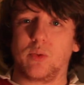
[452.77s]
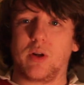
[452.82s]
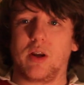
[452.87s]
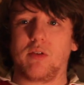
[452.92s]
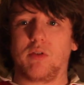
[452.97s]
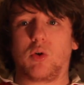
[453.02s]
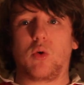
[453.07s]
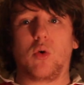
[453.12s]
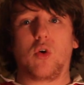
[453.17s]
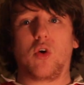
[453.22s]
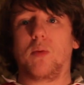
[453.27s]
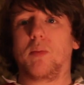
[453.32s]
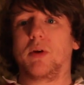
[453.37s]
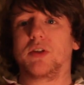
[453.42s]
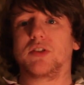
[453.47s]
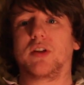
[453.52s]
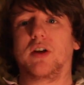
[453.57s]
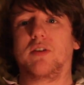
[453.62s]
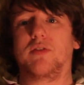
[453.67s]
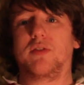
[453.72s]
That's what I record
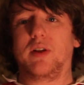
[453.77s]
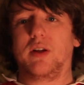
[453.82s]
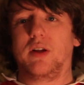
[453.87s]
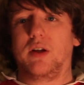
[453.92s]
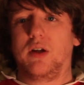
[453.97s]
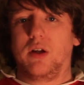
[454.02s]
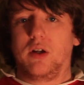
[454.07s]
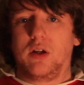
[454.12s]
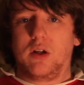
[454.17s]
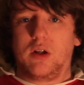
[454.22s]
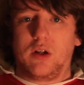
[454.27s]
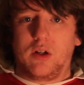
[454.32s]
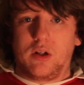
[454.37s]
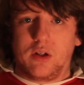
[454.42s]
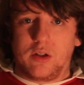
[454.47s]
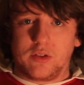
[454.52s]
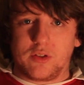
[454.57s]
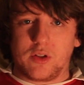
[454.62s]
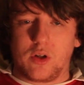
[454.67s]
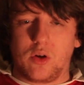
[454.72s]
all my stuff in.
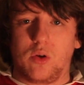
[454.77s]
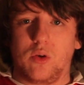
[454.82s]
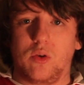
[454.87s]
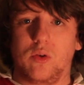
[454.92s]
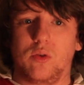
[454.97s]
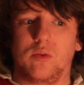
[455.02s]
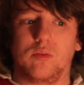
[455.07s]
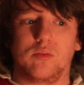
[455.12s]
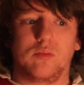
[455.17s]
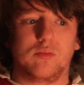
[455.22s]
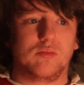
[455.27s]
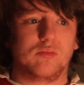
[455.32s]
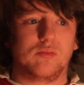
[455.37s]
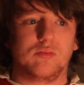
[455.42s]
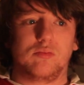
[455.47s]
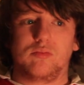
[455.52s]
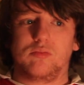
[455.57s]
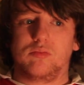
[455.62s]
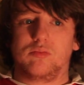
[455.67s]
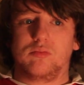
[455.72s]
So
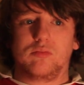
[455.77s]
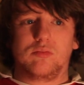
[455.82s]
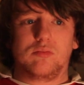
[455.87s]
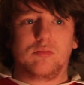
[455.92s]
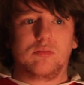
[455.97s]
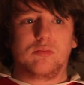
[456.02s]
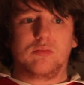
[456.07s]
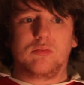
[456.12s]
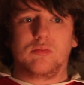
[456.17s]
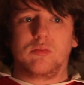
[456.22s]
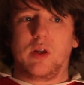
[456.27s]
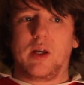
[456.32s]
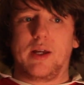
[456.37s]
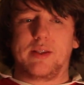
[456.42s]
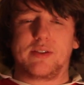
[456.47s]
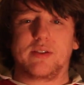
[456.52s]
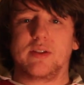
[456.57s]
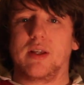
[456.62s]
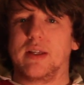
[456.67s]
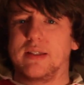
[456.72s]

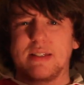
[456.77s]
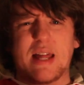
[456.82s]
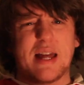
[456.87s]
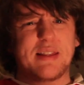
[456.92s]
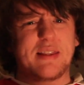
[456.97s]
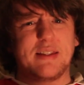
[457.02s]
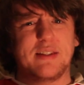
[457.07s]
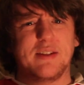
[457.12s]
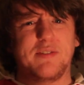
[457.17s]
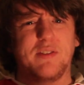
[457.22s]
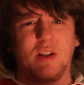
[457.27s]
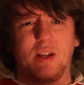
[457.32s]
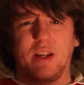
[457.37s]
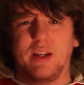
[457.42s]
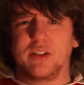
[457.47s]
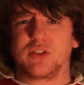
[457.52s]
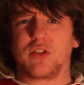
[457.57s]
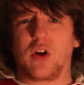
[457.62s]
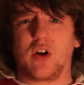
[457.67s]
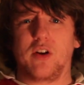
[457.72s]
it's not that
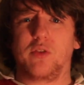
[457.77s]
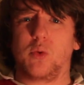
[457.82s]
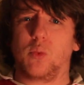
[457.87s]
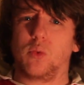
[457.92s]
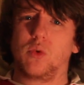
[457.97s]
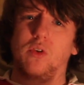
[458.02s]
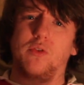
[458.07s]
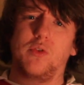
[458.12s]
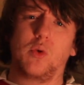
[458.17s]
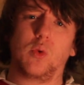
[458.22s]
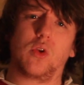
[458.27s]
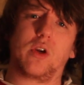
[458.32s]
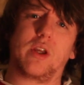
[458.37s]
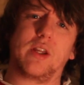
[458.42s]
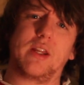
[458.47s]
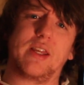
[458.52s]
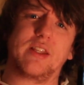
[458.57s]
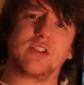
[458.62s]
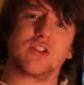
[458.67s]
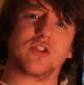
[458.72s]
difficult to get started. If you're
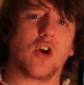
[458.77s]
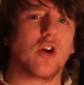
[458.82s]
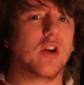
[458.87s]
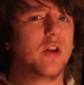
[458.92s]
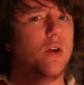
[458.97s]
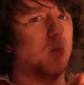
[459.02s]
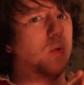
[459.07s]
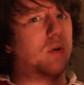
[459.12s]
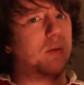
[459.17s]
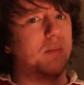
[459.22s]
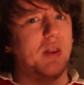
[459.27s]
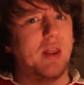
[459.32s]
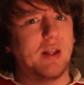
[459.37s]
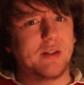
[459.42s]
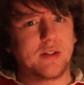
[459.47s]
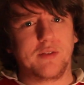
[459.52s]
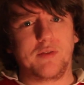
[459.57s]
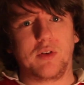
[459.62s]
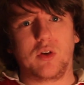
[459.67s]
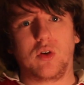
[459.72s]
looking to get started, it wouldn't
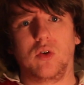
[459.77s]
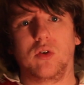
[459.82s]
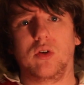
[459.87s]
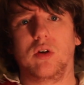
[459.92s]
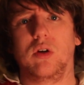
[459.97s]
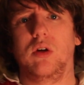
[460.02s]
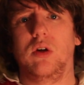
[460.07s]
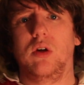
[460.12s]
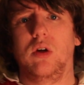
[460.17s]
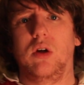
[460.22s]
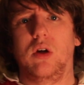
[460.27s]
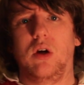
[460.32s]
be that difficult.